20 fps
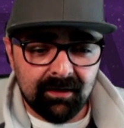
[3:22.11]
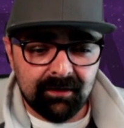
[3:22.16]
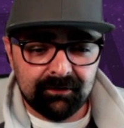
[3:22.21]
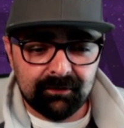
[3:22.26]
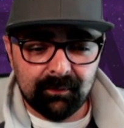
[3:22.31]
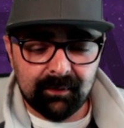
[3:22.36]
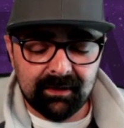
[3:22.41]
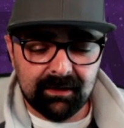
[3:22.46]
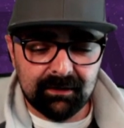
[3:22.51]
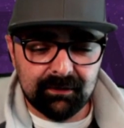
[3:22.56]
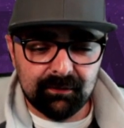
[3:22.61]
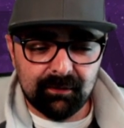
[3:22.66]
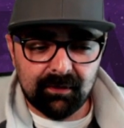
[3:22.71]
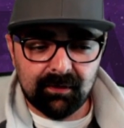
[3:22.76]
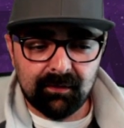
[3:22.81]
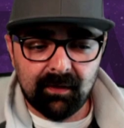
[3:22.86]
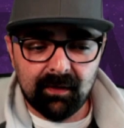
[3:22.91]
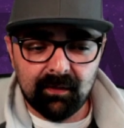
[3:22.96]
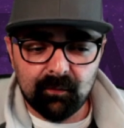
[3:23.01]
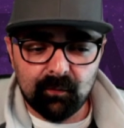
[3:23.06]
So we're going to do a
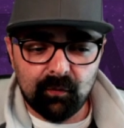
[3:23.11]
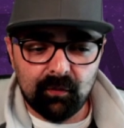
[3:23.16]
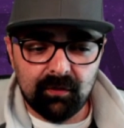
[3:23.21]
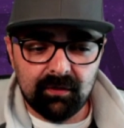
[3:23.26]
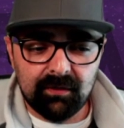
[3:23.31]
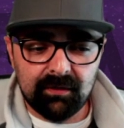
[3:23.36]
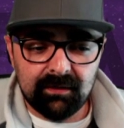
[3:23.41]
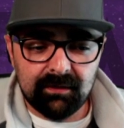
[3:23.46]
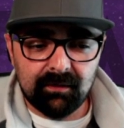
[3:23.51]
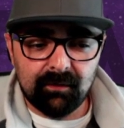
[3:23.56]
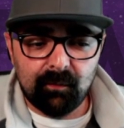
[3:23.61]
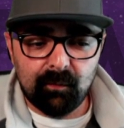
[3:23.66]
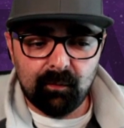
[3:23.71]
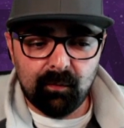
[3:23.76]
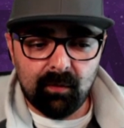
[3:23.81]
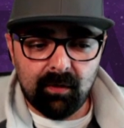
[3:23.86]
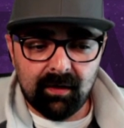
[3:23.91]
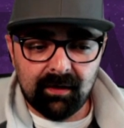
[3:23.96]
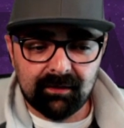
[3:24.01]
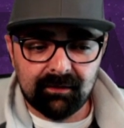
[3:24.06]
Grand Warden
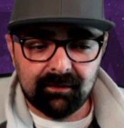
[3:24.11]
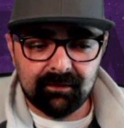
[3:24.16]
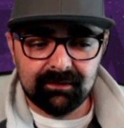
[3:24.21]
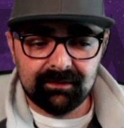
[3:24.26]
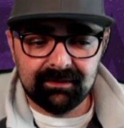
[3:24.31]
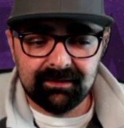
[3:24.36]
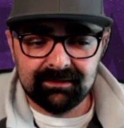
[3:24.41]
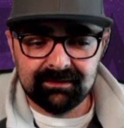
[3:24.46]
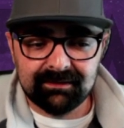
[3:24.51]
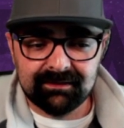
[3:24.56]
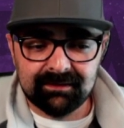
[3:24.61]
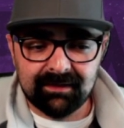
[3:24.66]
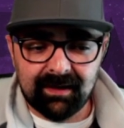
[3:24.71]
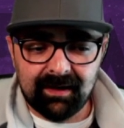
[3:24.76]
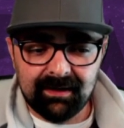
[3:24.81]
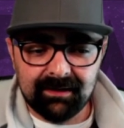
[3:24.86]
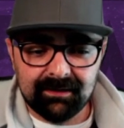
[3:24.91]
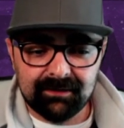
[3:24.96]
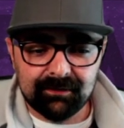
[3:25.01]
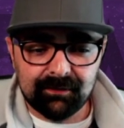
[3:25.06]
walk on this
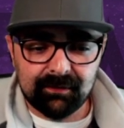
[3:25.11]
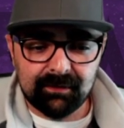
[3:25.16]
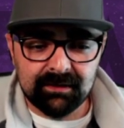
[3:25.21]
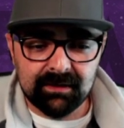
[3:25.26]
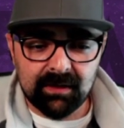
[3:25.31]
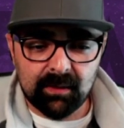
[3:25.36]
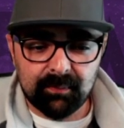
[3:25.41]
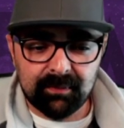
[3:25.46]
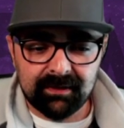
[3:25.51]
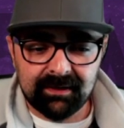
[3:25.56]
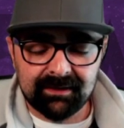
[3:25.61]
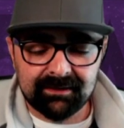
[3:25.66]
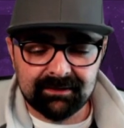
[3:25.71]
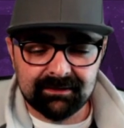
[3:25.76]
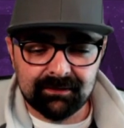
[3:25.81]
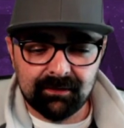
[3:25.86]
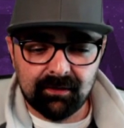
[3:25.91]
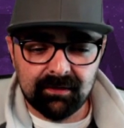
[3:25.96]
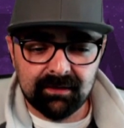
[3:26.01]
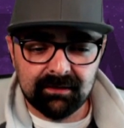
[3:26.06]
side to clean up and get
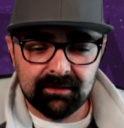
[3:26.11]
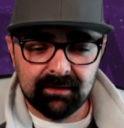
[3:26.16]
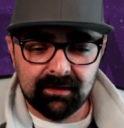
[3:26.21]
started,